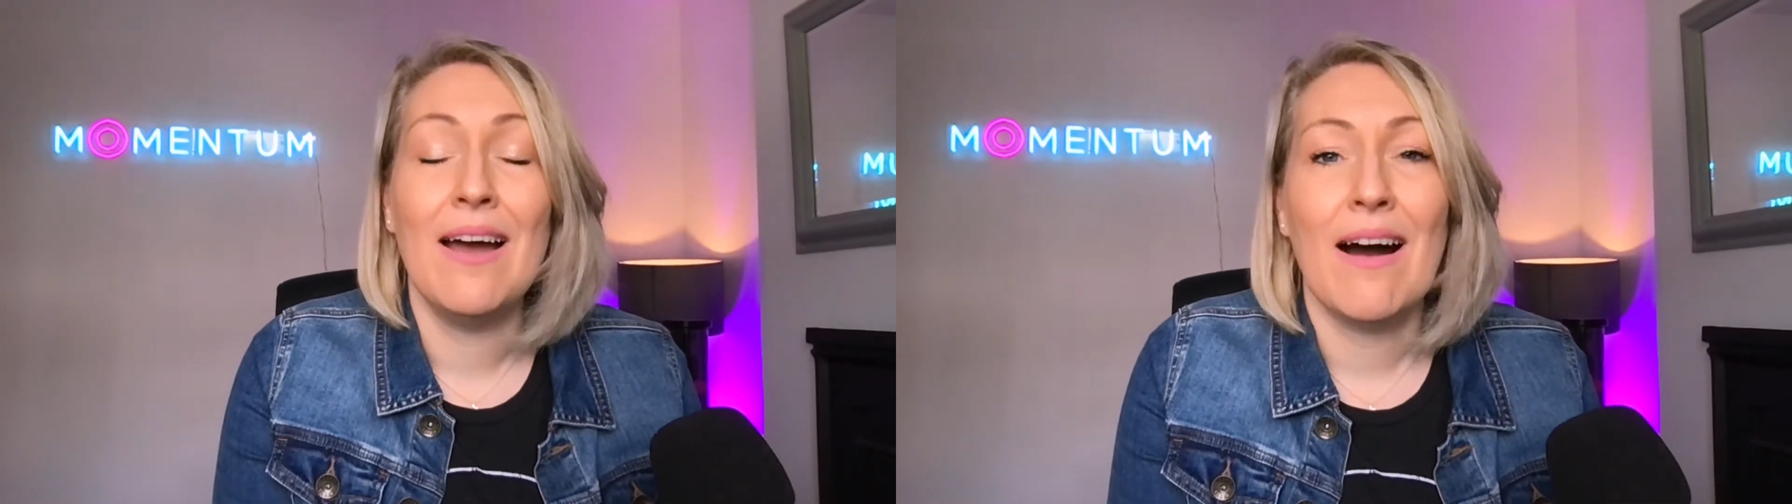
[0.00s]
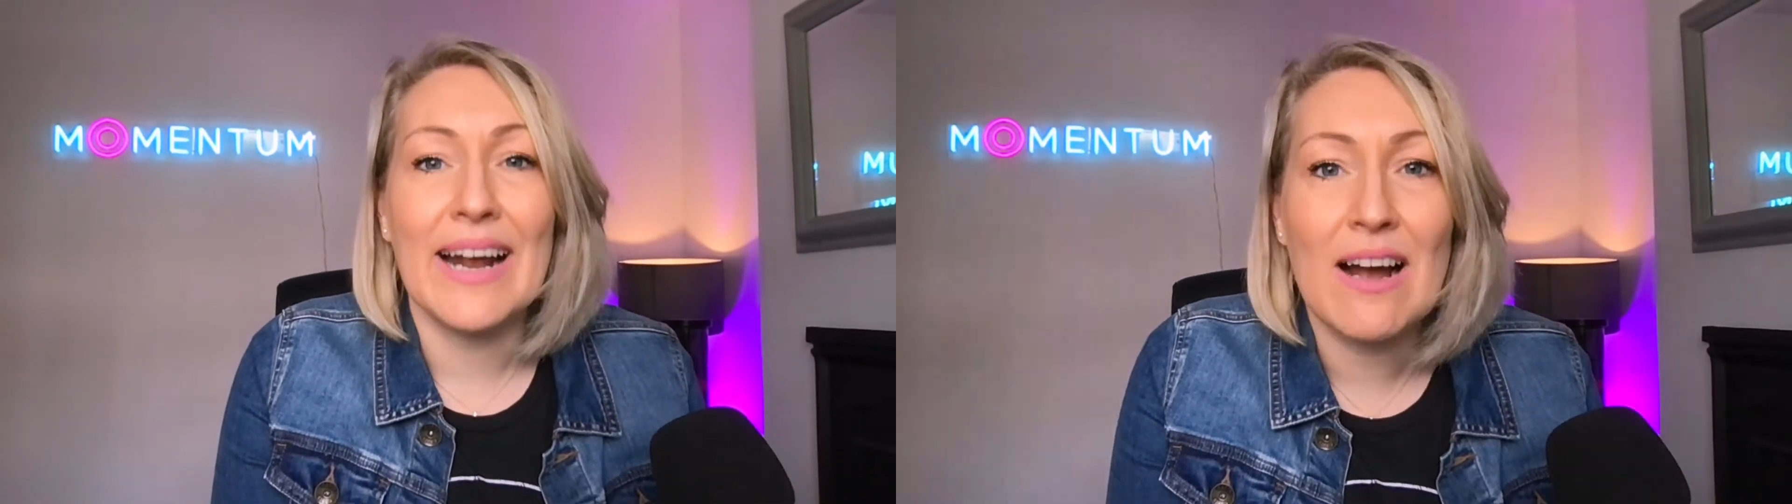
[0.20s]

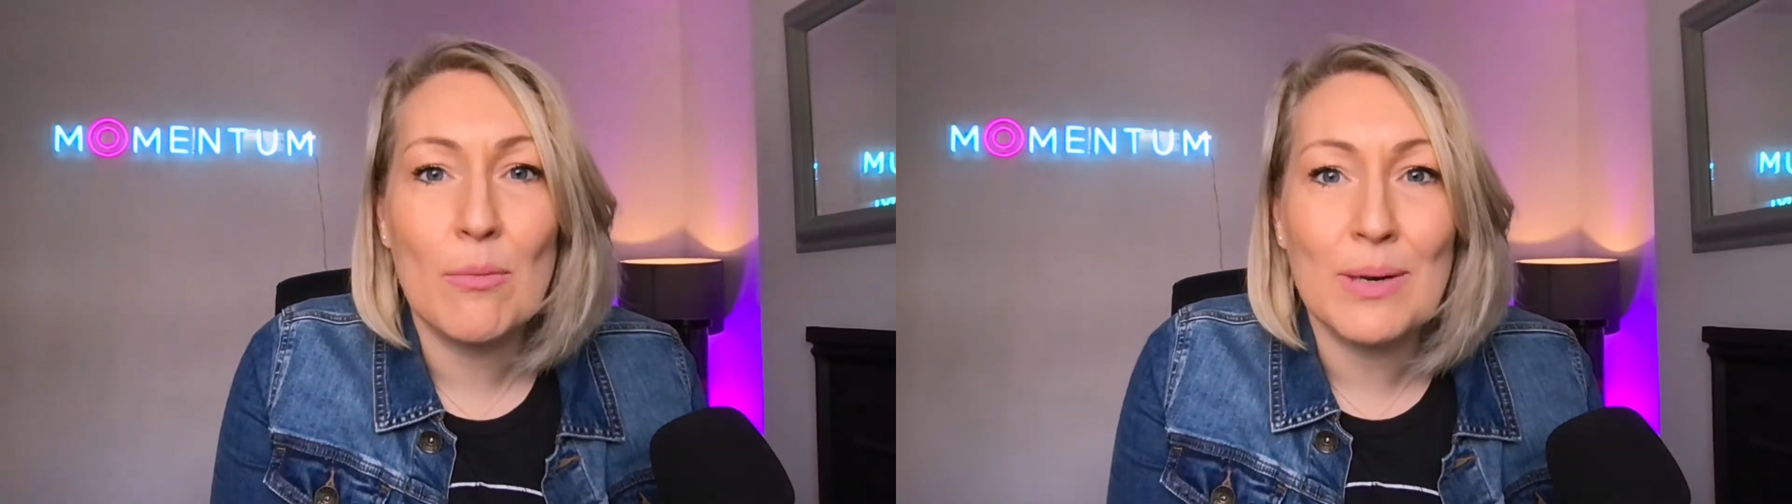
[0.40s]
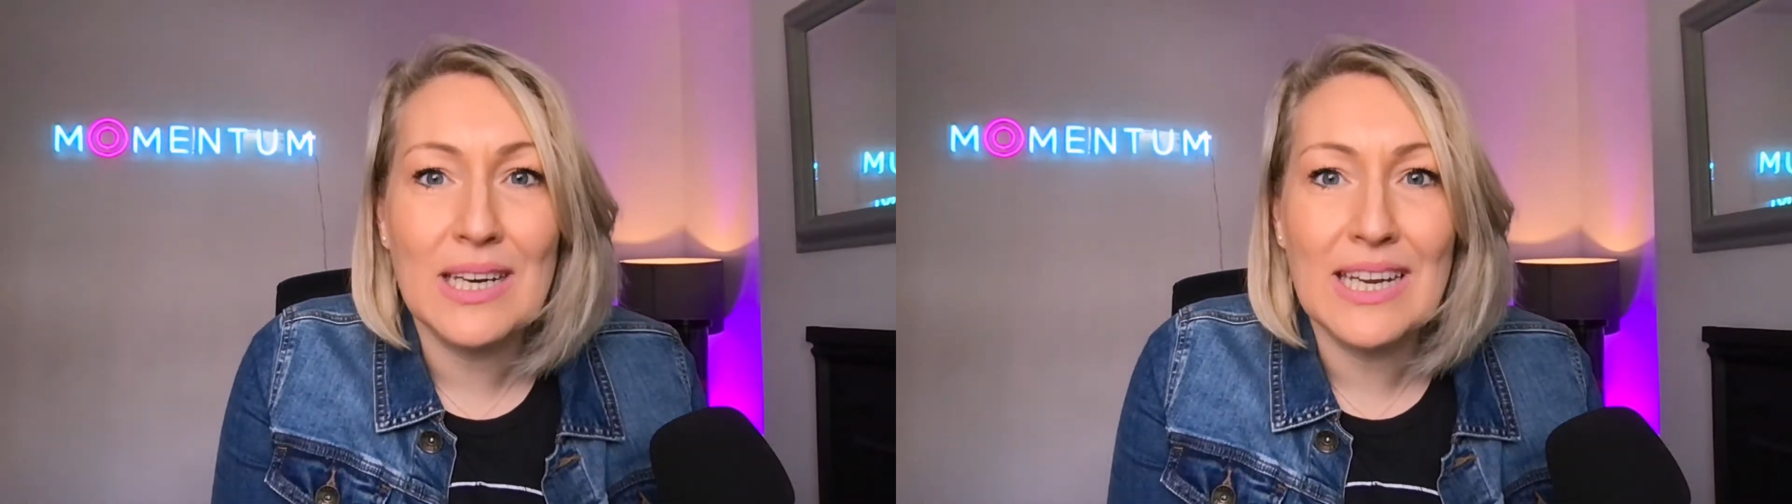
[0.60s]
I can't
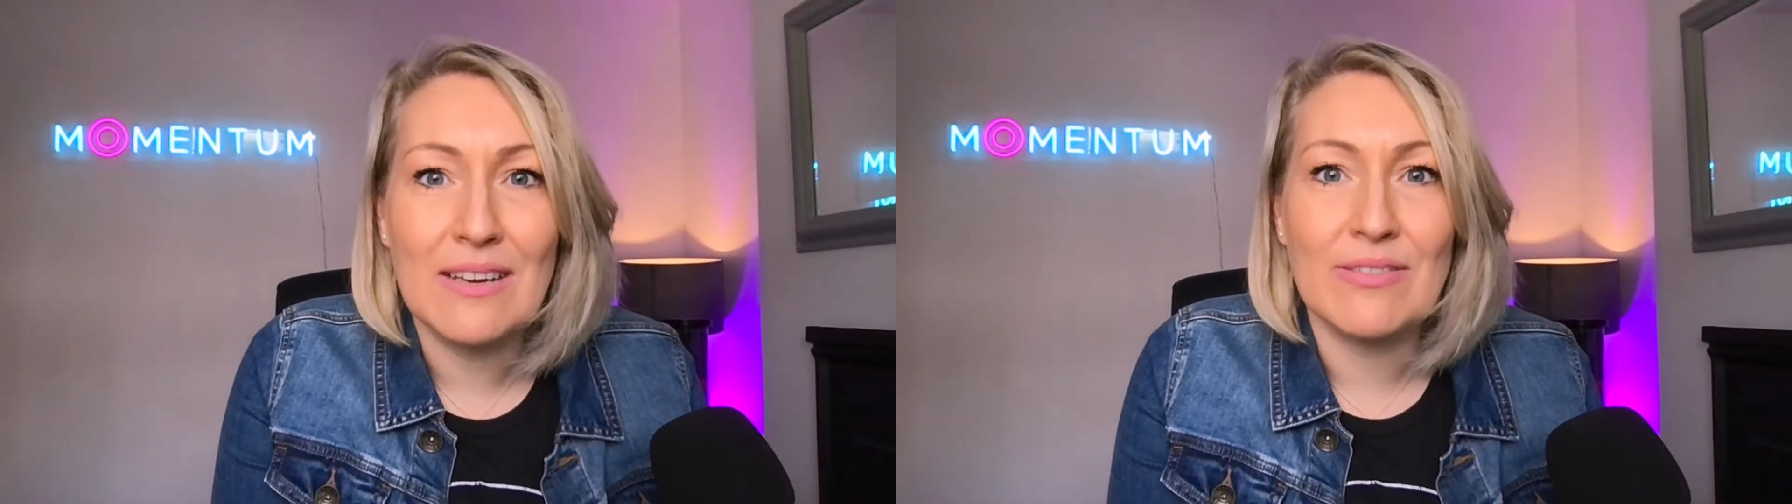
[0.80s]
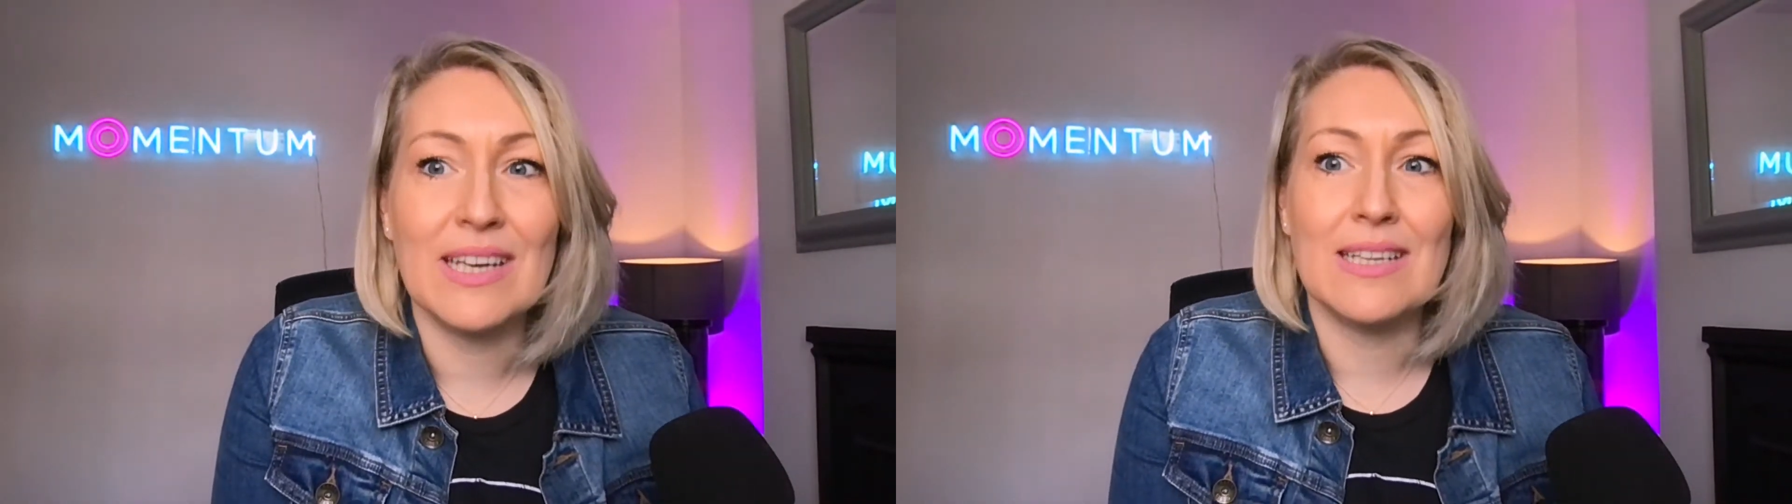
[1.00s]

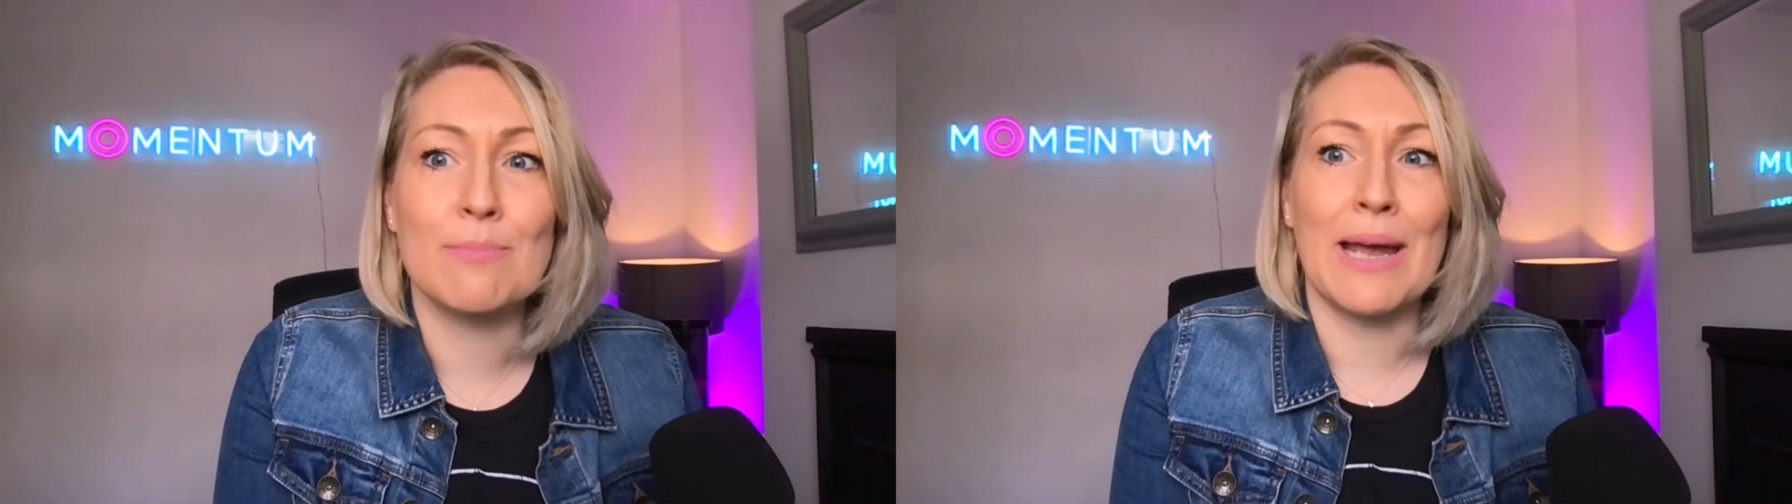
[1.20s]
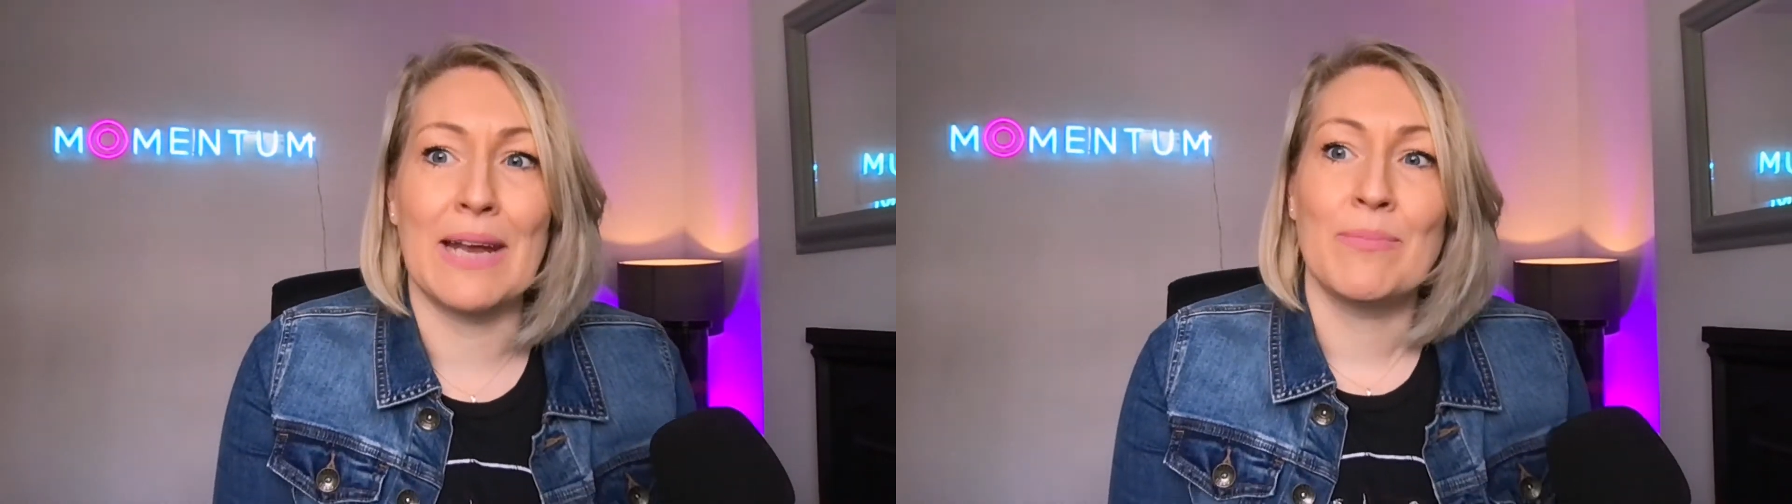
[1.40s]
believe it's
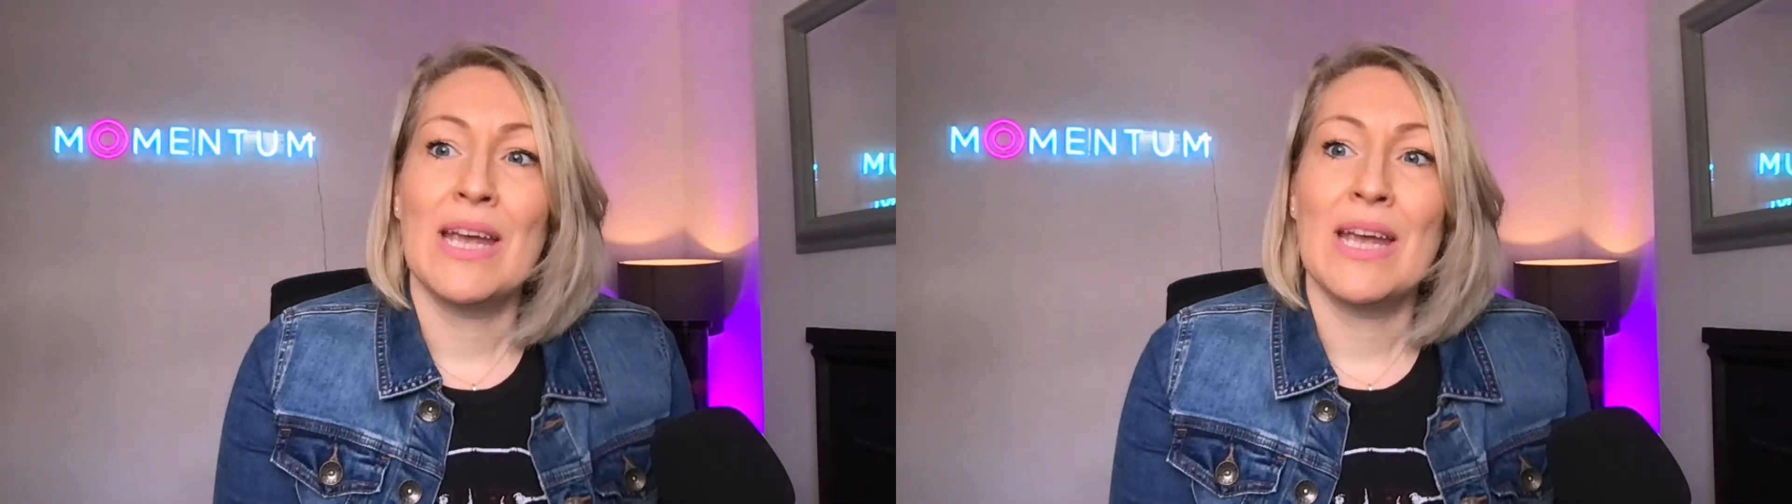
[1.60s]
May.